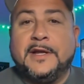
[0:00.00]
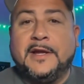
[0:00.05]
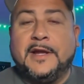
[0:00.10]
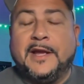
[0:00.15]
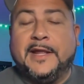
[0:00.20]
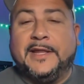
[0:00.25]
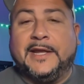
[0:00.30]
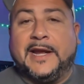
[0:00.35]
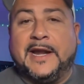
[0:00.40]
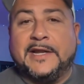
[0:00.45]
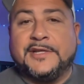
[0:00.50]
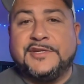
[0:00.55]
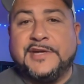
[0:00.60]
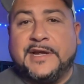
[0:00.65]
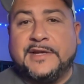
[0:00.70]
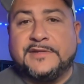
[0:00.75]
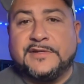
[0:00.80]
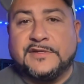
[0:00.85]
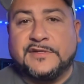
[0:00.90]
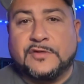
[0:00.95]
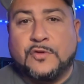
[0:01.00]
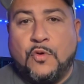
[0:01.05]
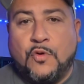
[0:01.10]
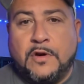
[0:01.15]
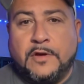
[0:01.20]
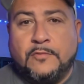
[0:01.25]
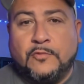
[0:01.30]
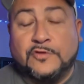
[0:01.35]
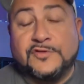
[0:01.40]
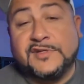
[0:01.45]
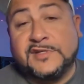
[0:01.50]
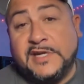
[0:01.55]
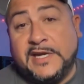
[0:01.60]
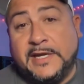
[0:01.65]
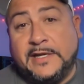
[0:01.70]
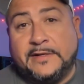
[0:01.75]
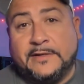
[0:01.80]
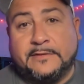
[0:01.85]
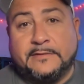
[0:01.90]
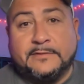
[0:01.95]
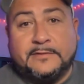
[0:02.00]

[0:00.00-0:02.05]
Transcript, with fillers: And they got a chance to score. We'll see.